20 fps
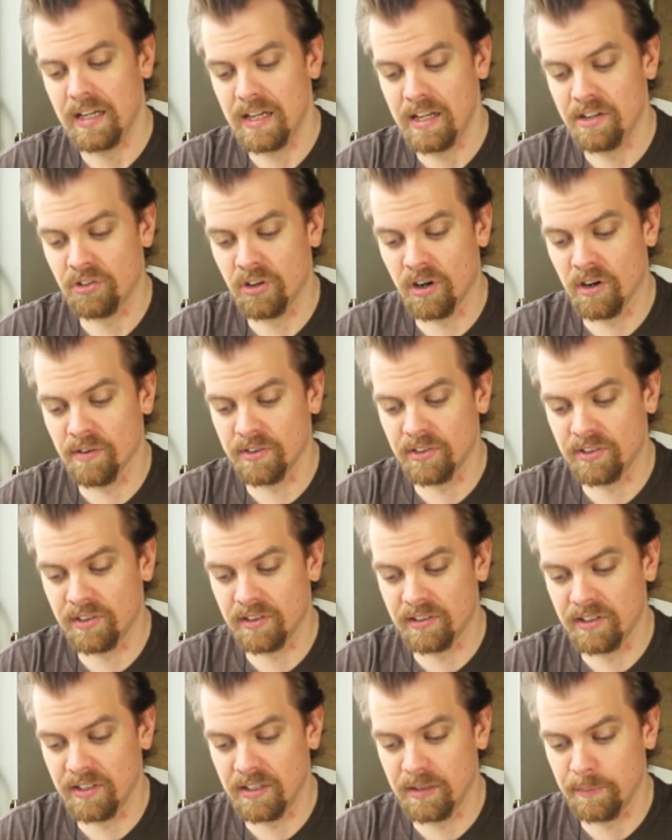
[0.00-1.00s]
Each harvest,
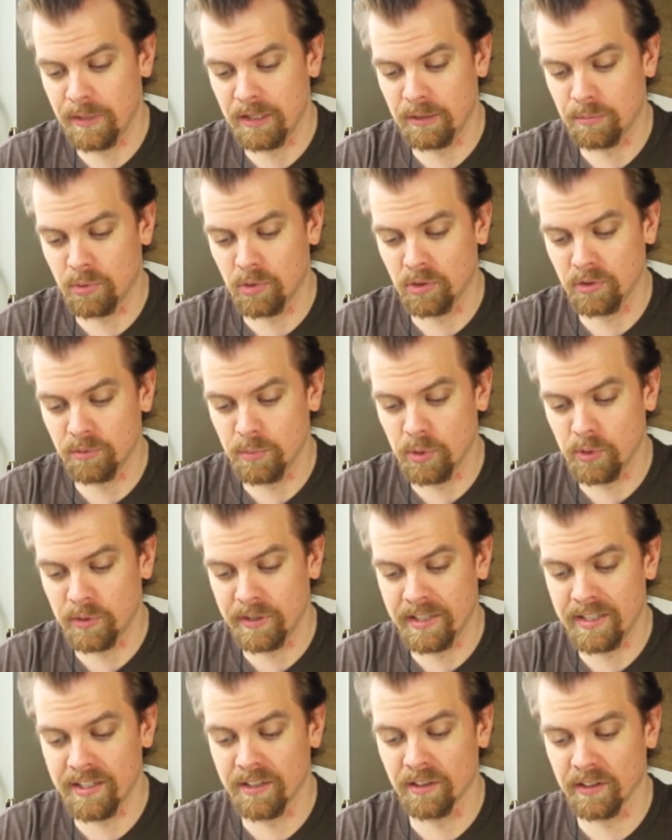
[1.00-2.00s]
the team at Port of
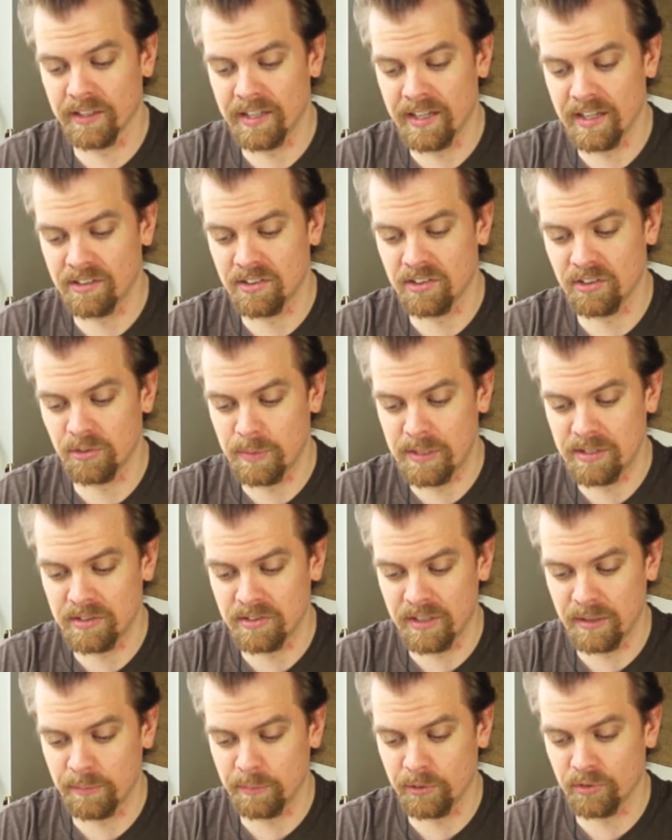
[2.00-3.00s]
Mokha eagerly
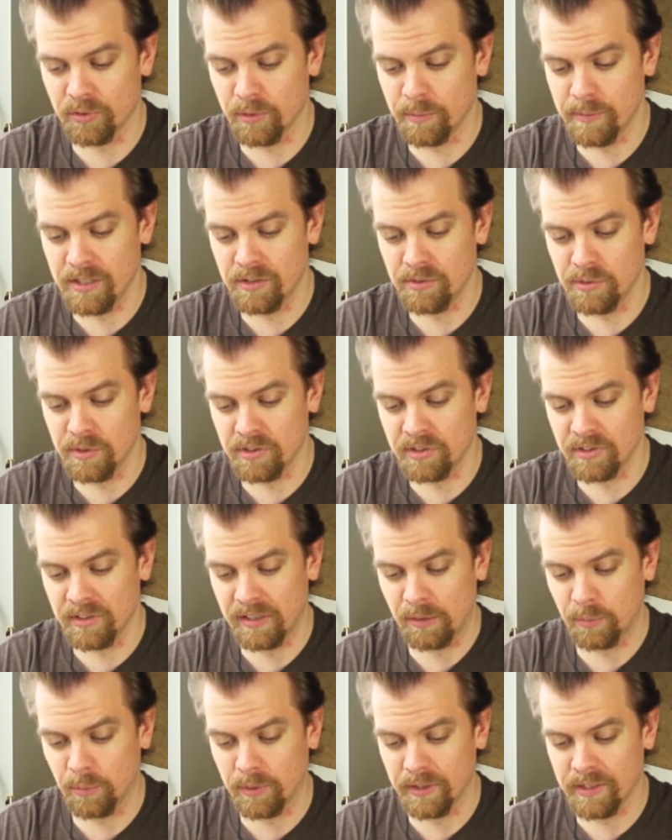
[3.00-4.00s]
anticipates samples from Idris
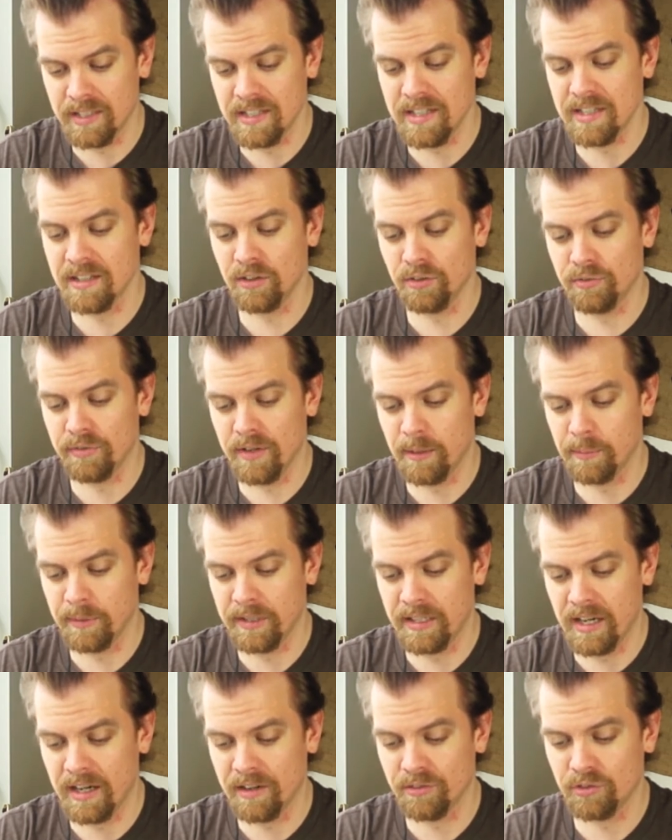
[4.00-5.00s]
and what he and his
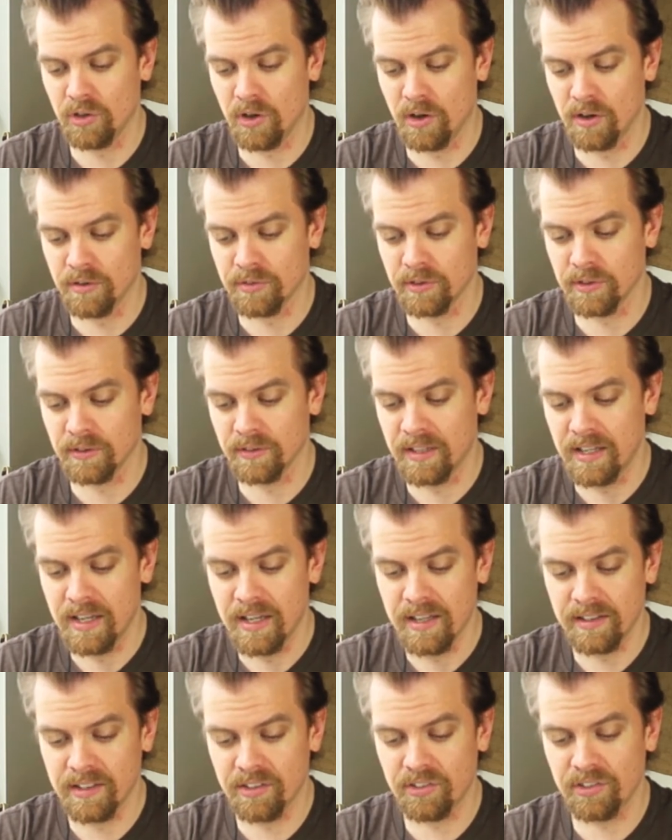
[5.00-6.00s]
family have to offer.
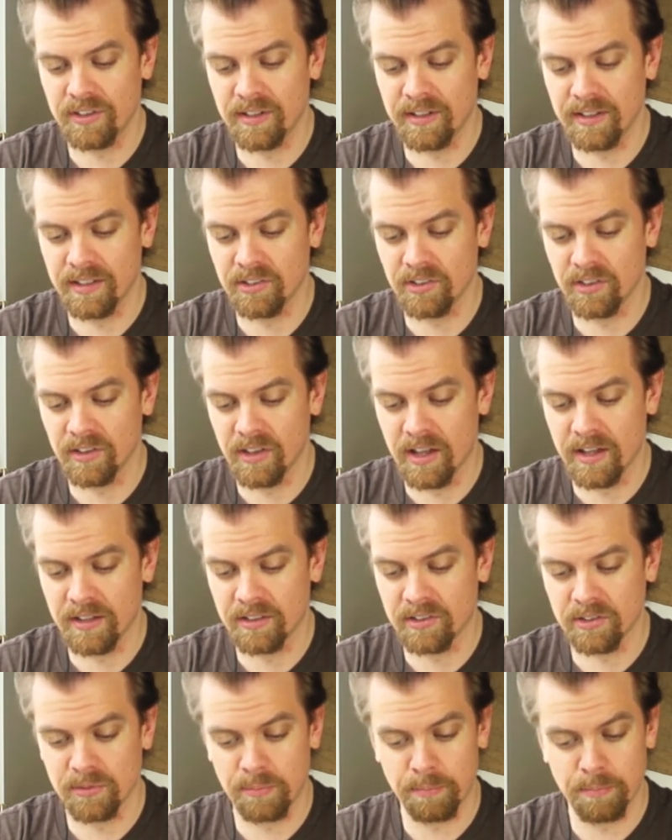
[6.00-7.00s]
This year, his
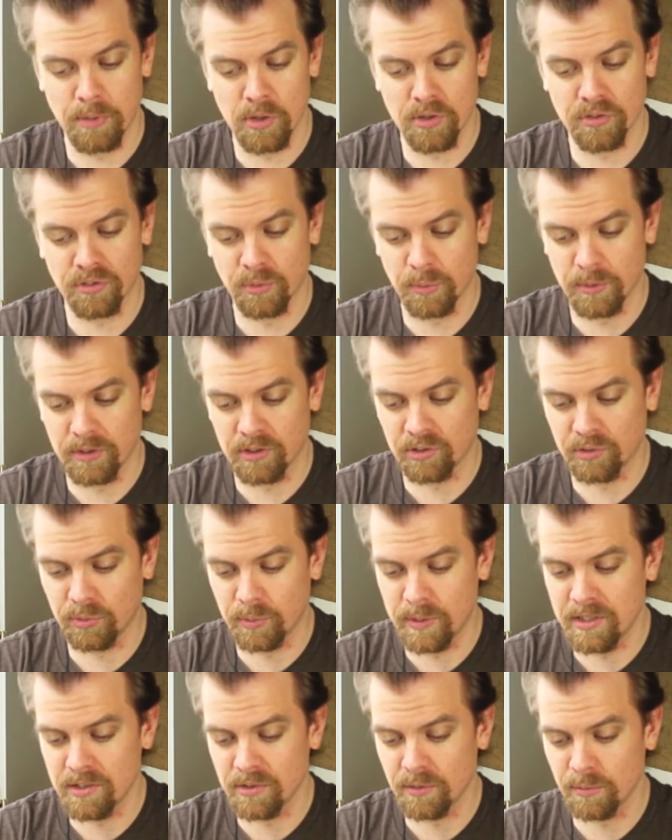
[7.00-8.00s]
lots burst with
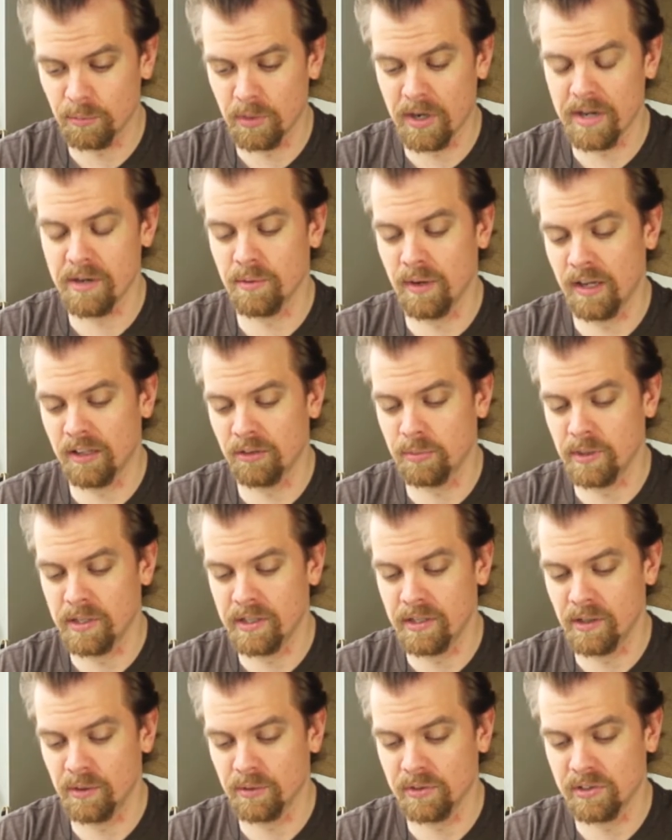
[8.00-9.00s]
sweet, bright
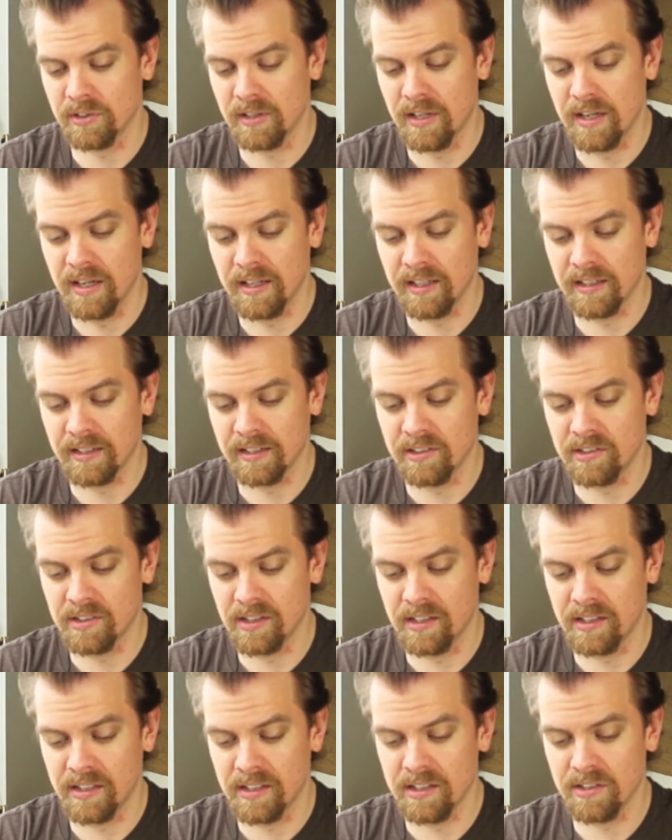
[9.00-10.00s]
raspberry notes and
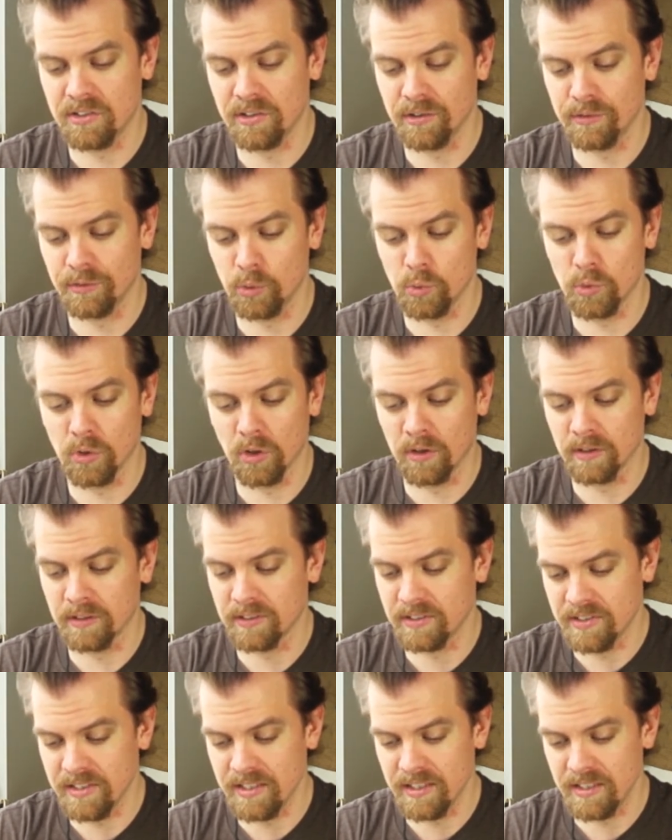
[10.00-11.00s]
contain hints of
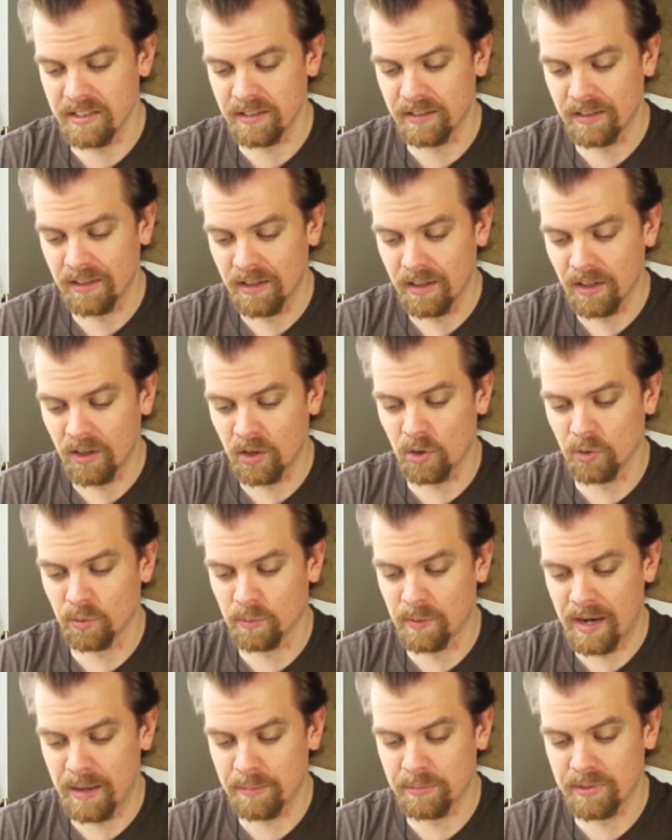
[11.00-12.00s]
oolong tea, all
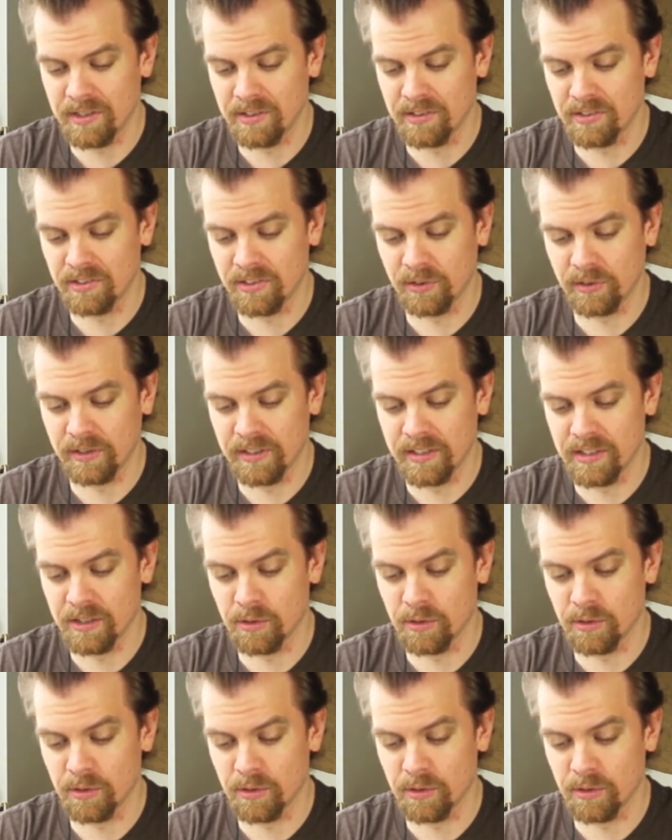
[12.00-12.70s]
wrapped in a silky,